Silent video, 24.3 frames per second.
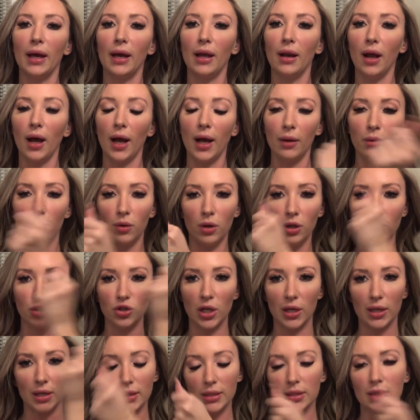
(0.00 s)
and I will
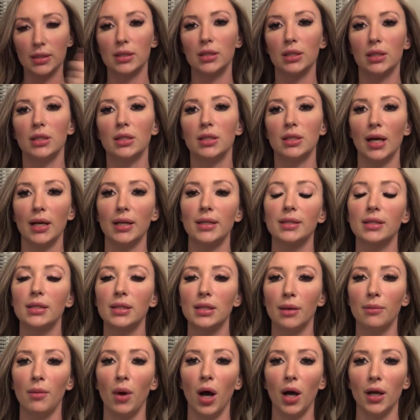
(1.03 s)
just dust
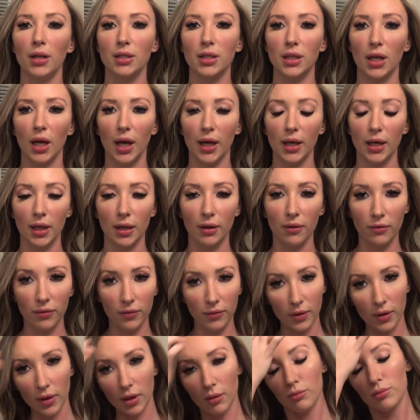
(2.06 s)
some on to kind of
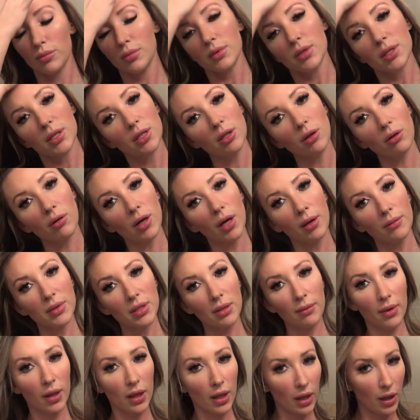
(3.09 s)
soak up
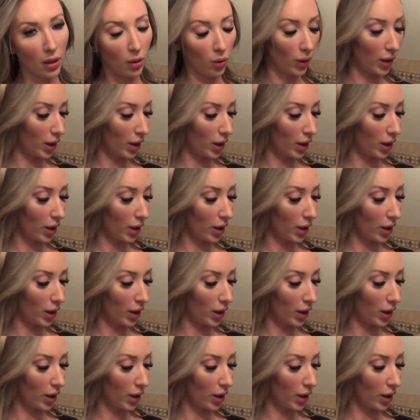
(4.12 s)
some of that